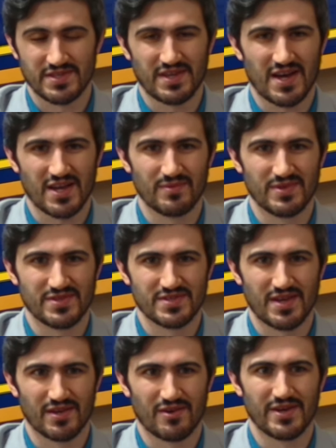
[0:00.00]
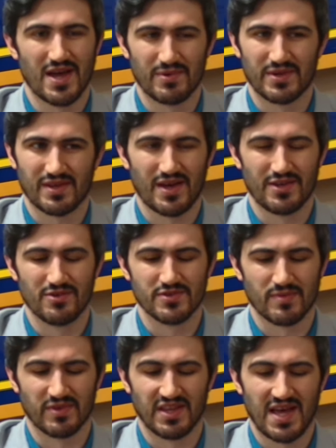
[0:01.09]
documents saying, oh yeah, we kind of knew it was
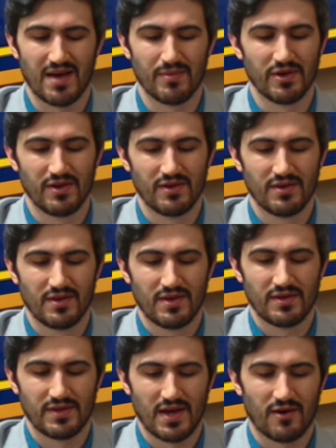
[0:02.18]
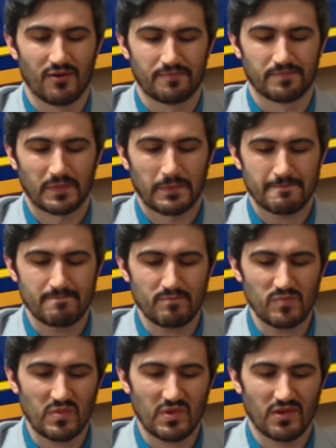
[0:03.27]
from a lab. Now,
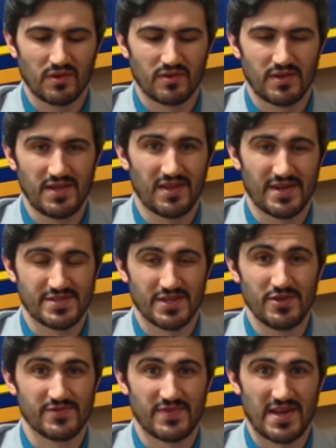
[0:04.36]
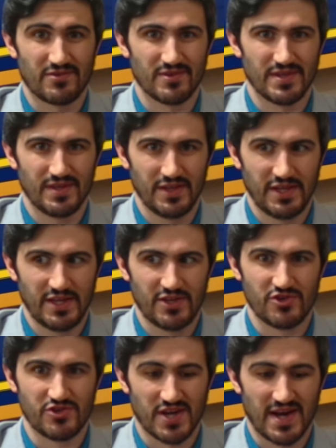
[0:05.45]
Elon has a huge factory
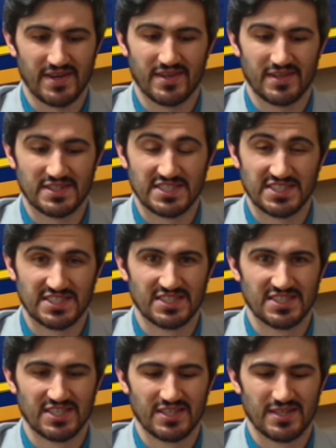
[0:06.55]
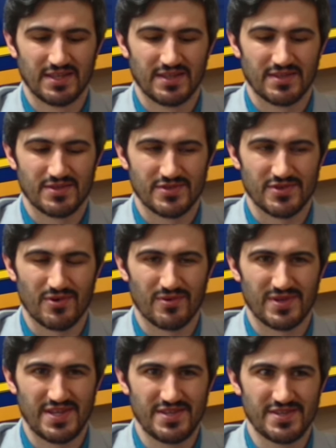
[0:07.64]
in China. So
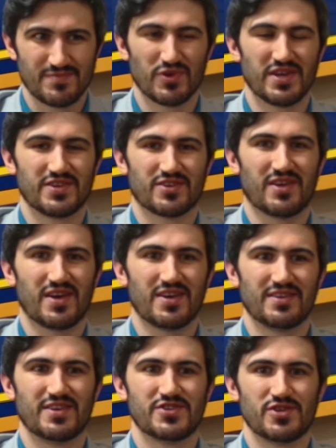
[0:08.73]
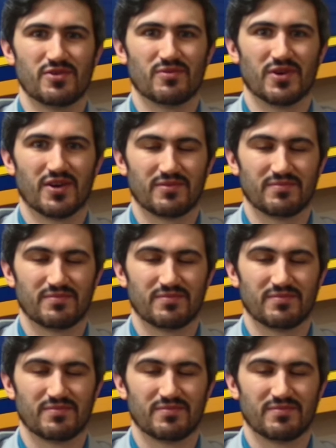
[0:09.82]
he's bringing to light an issue where